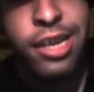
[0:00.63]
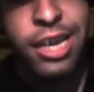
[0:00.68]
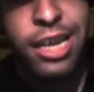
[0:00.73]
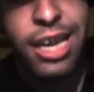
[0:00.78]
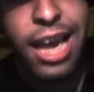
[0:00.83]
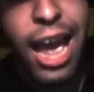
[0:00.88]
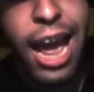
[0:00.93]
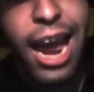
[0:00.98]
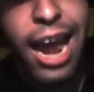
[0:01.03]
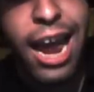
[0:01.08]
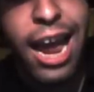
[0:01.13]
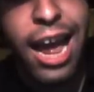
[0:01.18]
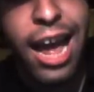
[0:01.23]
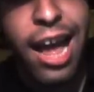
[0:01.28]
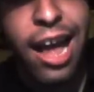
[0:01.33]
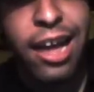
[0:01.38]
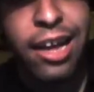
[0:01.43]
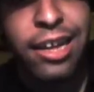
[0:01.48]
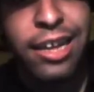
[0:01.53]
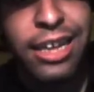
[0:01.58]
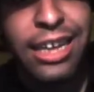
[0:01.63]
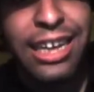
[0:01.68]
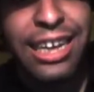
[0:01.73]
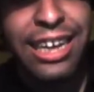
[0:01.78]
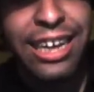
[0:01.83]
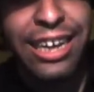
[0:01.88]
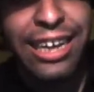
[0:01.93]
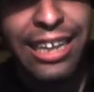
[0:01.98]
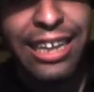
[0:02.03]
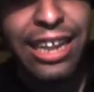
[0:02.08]
Yeah,
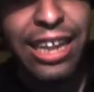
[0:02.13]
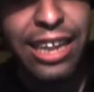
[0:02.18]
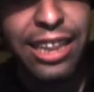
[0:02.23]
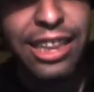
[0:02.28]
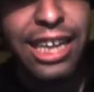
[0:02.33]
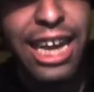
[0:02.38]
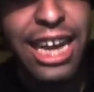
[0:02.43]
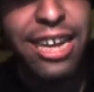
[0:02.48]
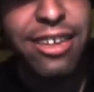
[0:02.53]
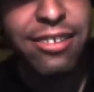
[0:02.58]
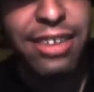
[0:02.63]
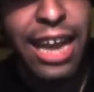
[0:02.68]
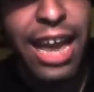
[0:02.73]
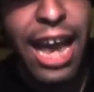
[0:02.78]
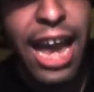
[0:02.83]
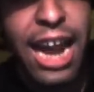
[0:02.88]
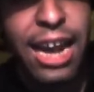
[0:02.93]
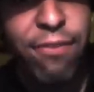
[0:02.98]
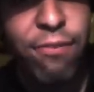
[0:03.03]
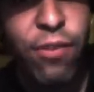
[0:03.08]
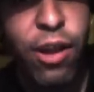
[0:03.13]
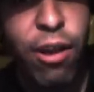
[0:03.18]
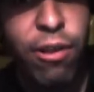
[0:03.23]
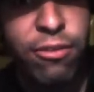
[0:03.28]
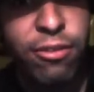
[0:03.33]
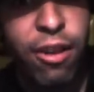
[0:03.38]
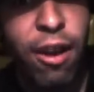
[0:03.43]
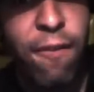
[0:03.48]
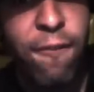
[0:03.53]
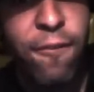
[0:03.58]
these
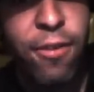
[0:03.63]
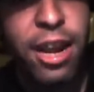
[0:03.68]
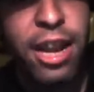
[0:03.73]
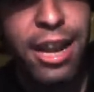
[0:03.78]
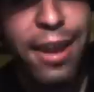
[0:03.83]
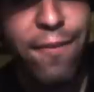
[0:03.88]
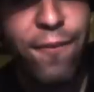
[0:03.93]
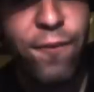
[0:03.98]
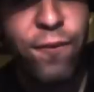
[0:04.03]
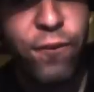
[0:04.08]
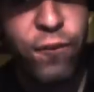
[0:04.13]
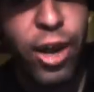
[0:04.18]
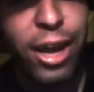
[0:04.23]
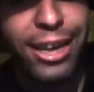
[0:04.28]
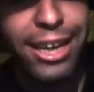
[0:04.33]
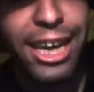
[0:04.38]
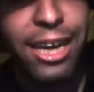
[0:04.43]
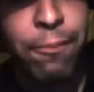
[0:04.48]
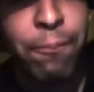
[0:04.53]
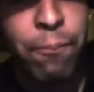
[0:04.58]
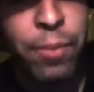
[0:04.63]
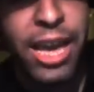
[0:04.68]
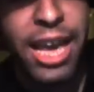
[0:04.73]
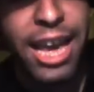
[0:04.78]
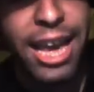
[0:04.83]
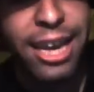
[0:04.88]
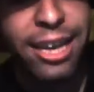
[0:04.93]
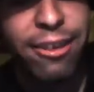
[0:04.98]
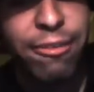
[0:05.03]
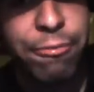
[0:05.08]
headphones are really fucking
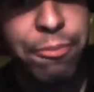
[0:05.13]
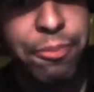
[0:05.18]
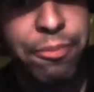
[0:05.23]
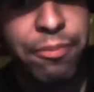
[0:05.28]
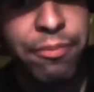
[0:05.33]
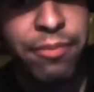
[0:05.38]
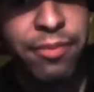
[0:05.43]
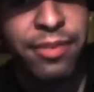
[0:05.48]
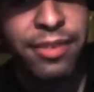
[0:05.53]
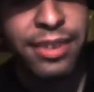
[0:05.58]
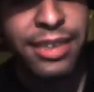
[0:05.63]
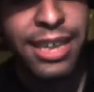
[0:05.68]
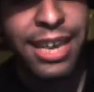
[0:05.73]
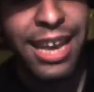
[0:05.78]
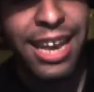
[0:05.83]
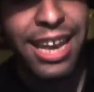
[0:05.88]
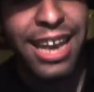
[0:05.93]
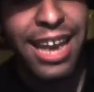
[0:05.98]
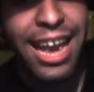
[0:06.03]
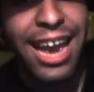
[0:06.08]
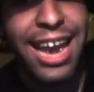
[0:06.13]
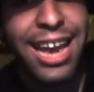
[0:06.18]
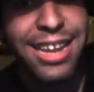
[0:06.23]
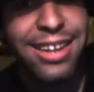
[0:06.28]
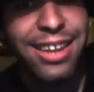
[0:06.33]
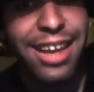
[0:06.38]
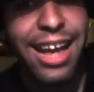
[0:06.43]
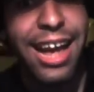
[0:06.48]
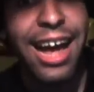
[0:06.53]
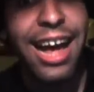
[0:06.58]
big.
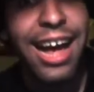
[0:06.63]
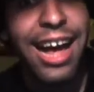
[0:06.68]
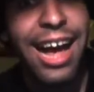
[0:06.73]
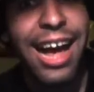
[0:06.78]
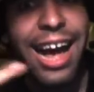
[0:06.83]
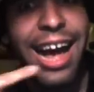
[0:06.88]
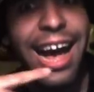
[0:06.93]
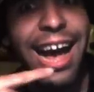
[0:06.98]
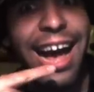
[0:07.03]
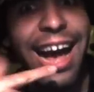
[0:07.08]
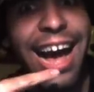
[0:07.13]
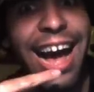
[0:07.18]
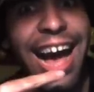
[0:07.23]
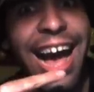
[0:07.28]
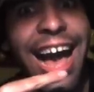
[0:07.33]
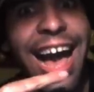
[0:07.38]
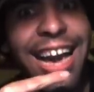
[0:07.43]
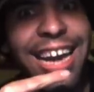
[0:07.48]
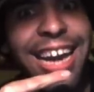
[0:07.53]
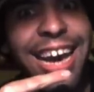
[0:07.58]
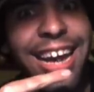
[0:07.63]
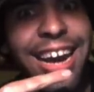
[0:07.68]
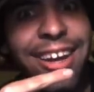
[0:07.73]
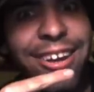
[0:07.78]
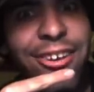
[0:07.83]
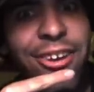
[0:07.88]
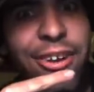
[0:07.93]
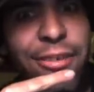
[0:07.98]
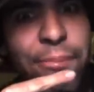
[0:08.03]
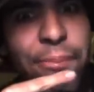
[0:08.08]
And I got a
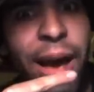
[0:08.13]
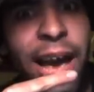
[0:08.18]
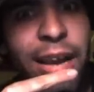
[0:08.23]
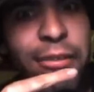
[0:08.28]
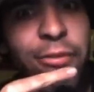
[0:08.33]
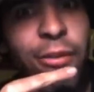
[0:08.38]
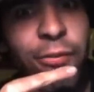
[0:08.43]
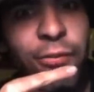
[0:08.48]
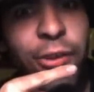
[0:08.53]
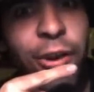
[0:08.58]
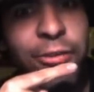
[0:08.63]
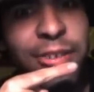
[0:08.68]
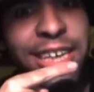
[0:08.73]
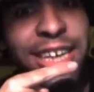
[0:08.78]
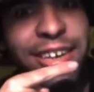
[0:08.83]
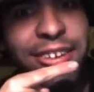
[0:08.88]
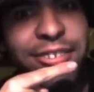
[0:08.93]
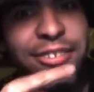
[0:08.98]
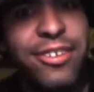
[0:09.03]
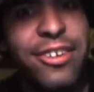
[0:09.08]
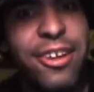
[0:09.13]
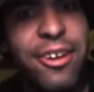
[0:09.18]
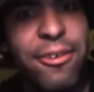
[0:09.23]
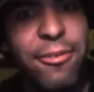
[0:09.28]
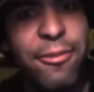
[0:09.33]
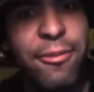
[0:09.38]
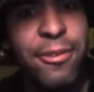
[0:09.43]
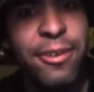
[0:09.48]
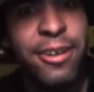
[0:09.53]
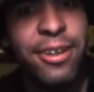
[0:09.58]
good microphone here
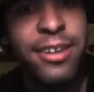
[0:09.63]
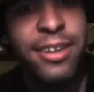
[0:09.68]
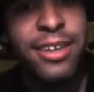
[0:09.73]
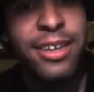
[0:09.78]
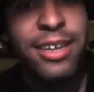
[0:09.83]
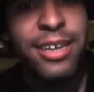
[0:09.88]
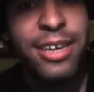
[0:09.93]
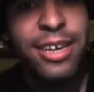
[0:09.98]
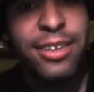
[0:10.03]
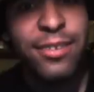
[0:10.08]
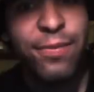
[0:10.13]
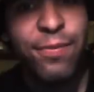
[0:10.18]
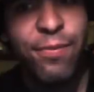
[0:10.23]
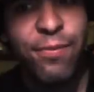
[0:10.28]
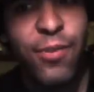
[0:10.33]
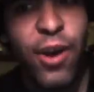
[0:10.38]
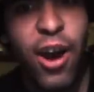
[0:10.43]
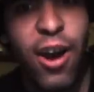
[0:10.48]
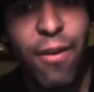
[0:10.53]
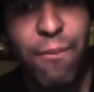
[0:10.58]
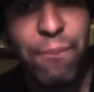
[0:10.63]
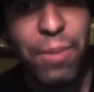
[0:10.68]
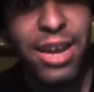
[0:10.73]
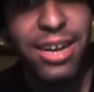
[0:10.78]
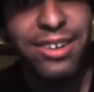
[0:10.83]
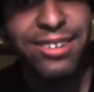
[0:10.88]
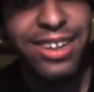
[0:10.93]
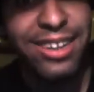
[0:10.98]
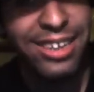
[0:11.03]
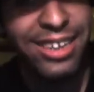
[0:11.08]
too. It's far
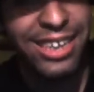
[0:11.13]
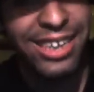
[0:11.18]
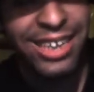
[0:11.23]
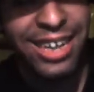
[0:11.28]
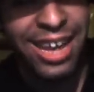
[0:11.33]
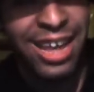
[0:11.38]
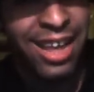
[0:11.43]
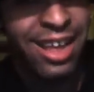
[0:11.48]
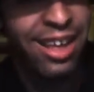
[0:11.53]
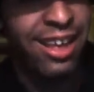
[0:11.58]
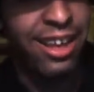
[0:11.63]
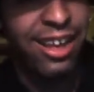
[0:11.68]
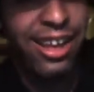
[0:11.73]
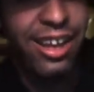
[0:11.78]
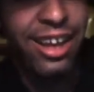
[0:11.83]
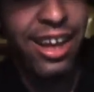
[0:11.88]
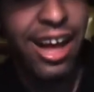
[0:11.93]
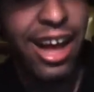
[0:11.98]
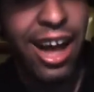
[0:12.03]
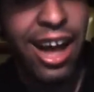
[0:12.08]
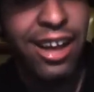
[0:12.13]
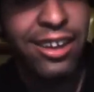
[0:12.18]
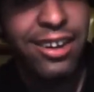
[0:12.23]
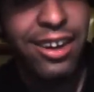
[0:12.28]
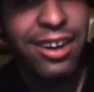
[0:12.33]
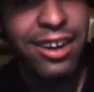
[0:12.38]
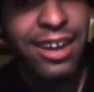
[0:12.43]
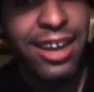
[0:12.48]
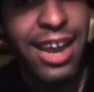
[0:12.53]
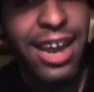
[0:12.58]
better than the
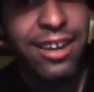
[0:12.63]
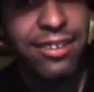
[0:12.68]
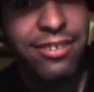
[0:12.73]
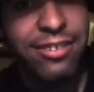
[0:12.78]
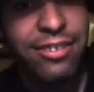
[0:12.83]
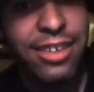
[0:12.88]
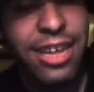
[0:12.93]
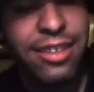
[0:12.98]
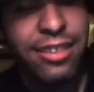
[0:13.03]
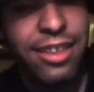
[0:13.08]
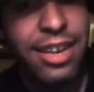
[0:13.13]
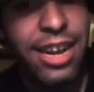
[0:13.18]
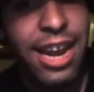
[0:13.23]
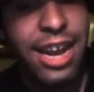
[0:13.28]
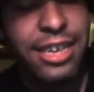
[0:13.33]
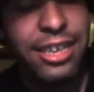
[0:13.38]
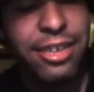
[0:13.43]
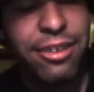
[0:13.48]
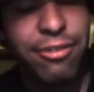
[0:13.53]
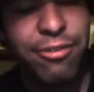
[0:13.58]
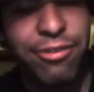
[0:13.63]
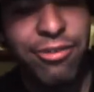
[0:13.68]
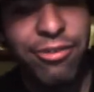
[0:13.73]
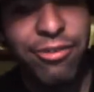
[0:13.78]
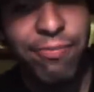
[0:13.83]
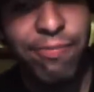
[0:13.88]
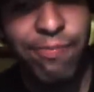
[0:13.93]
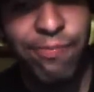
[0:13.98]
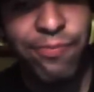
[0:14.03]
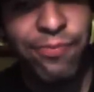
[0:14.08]
other headset that I
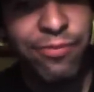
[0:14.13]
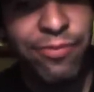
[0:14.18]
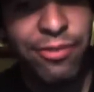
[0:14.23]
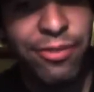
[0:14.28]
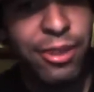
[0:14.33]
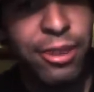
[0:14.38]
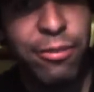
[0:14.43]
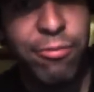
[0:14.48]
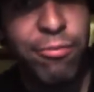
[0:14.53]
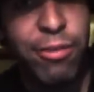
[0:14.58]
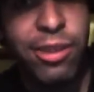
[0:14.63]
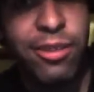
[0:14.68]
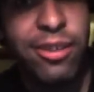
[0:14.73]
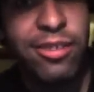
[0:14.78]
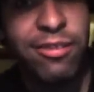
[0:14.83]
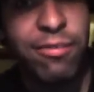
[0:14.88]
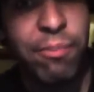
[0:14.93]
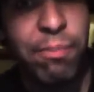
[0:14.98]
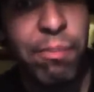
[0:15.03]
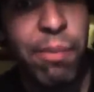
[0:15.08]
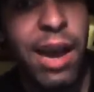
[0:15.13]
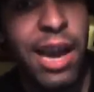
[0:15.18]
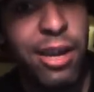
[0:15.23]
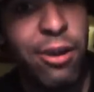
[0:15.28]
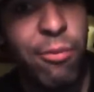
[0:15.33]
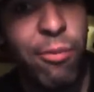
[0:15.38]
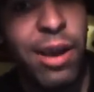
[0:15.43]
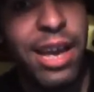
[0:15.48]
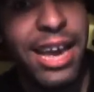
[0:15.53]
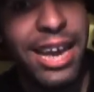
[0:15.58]
use, which is, by
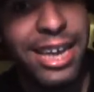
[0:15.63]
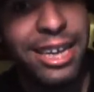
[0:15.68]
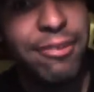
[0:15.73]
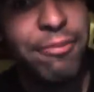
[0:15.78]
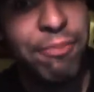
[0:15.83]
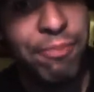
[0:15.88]
the way,